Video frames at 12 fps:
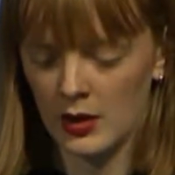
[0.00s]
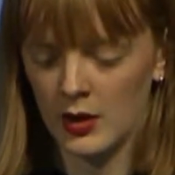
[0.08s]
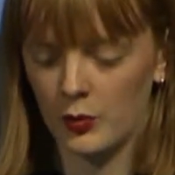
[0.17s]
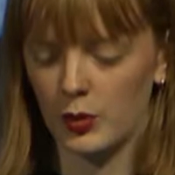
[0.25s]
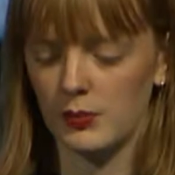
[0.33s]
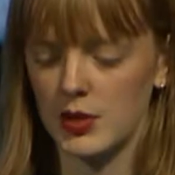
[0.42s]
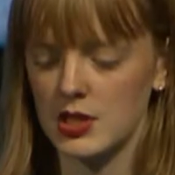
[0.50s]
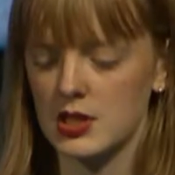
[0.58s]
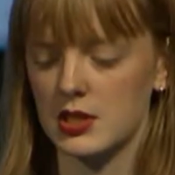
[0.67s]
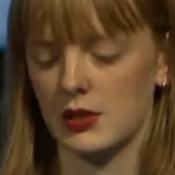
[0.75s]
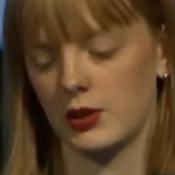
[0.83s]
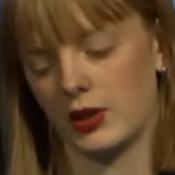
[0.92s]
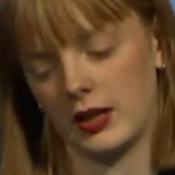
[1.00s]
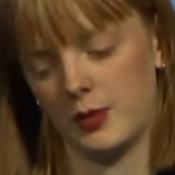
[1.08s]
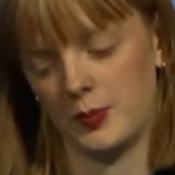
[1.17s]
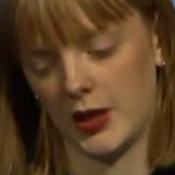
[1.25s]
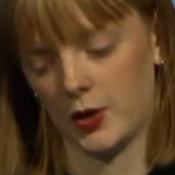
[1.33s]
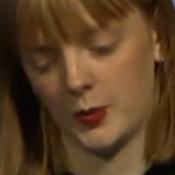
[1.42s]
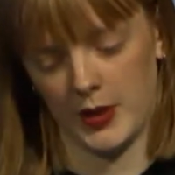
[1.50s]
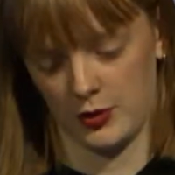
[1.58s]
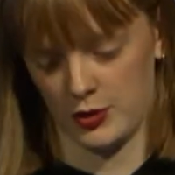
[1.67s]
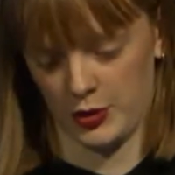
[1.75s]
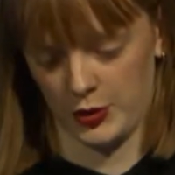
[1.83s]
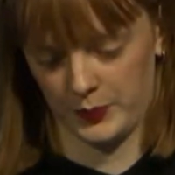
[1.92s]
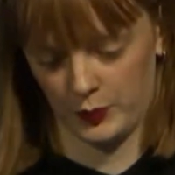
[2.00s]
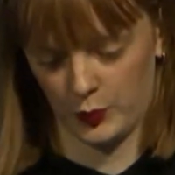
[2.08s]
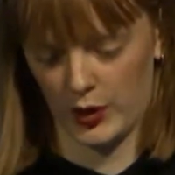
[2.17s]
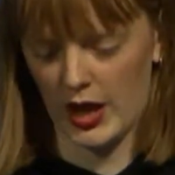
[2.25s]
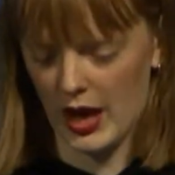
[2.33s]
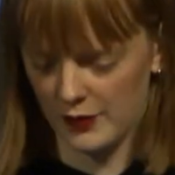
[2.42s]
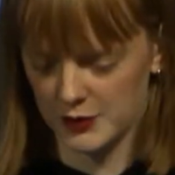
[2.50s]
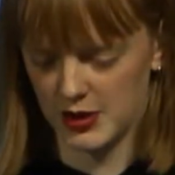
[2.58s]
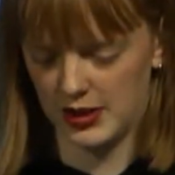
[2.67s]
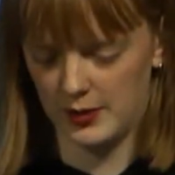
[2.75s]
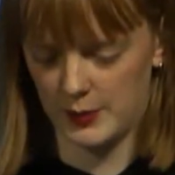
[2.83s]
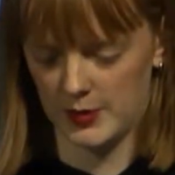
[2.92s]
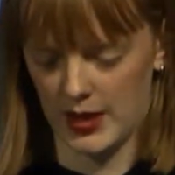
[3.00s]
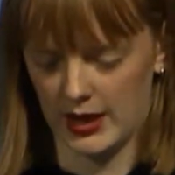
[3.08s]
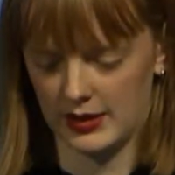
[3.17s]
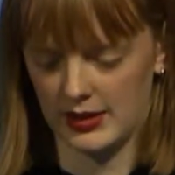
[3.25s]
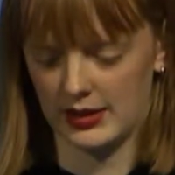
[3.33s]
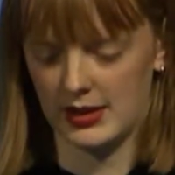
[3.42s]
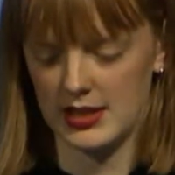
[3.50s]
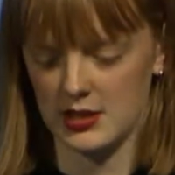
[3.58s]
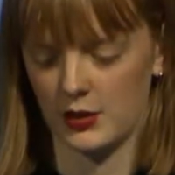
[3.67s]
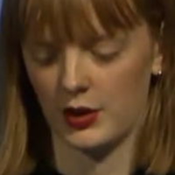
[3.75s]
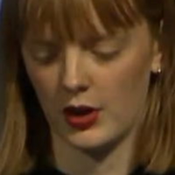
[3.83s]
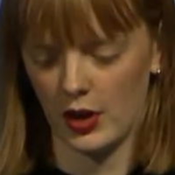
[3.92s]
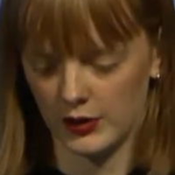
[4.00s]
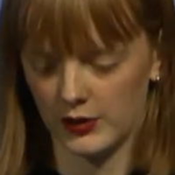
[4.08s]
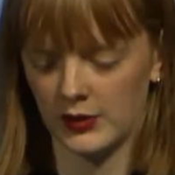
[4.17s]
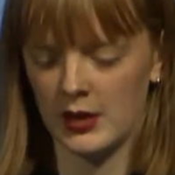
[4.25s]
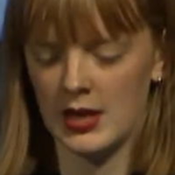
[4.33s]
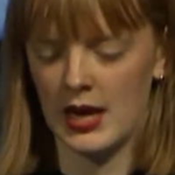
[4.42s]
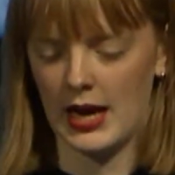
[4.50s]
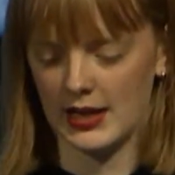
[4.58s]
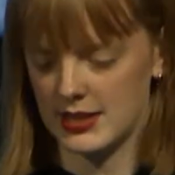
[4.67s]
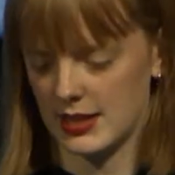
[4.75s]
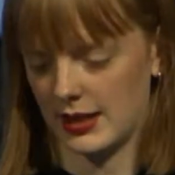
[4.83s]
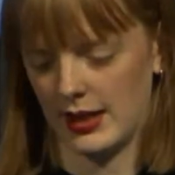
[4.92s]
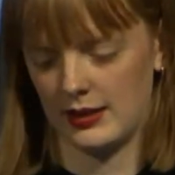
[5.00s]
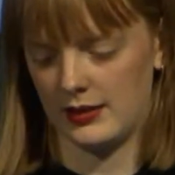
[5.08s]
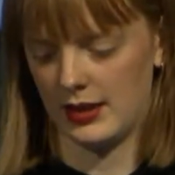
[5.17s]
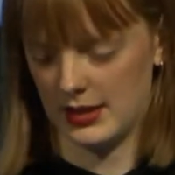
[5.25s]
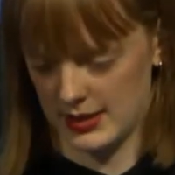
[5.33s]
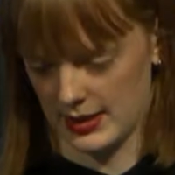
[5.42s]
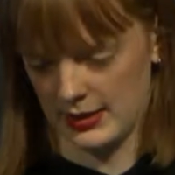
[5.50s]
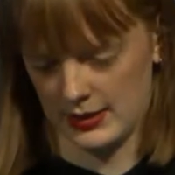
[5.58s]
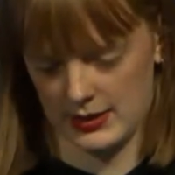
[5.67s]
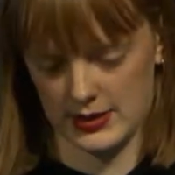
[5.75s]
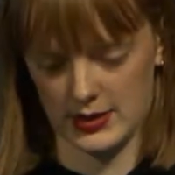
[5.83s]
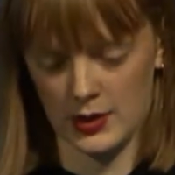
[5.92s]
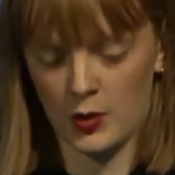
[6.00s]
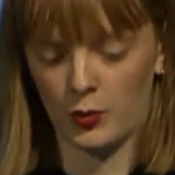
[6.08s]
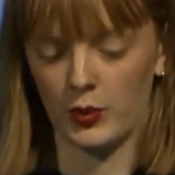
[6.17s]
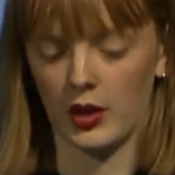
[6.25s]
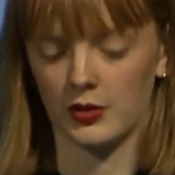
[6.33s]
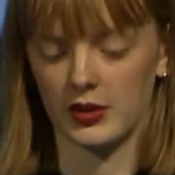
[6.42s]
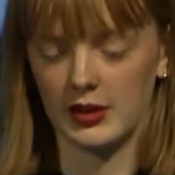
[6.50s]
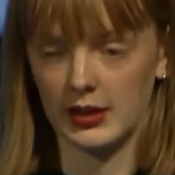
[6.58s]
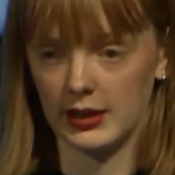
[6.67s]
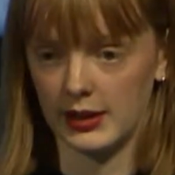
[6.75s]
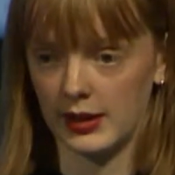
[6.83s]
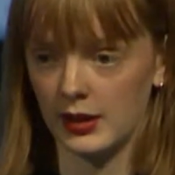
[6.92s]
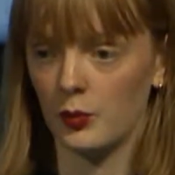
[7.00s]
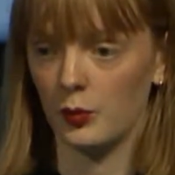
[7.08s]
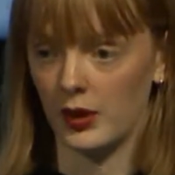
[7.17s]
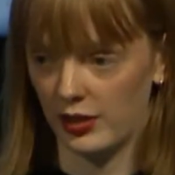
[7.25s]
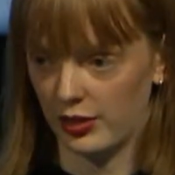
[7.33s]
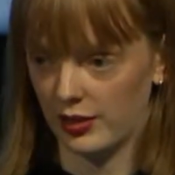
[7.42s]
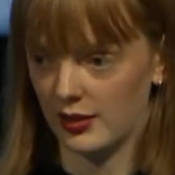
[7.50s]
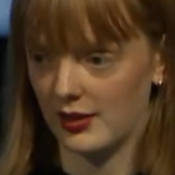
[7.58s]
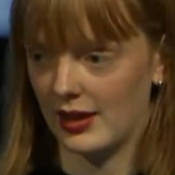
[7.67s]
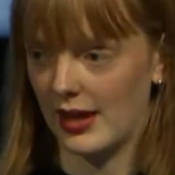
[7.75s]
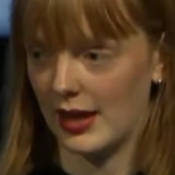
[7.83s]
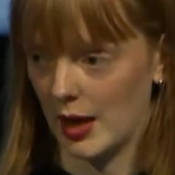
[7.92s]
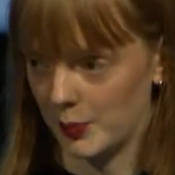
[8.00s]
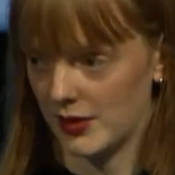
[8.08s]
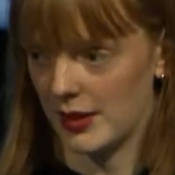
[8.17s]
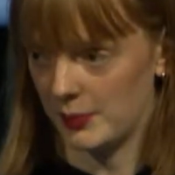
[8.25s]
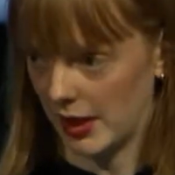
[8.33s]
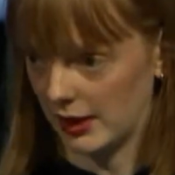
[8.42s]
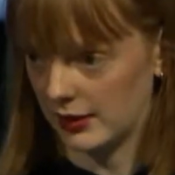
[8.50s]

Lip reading: We must look at the bigger picture. We have to keep in mind that these are not isolated incidents. We are dealing with an epidemic.